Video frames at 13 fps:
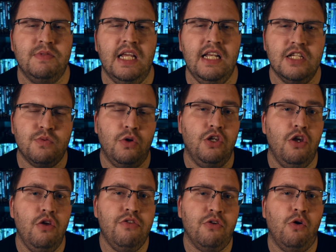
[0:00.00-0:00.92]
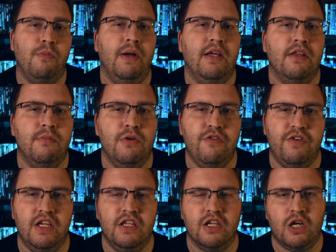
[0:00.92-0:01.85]
Tell us what you thought about the
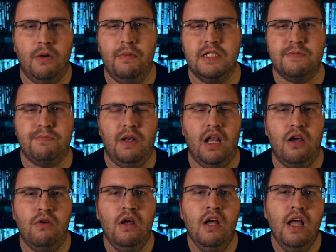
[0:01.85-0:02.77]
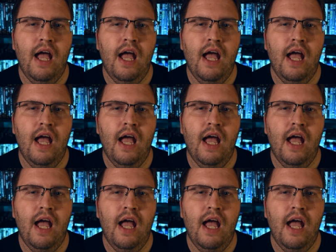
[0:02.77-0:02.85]
movie in the comments below.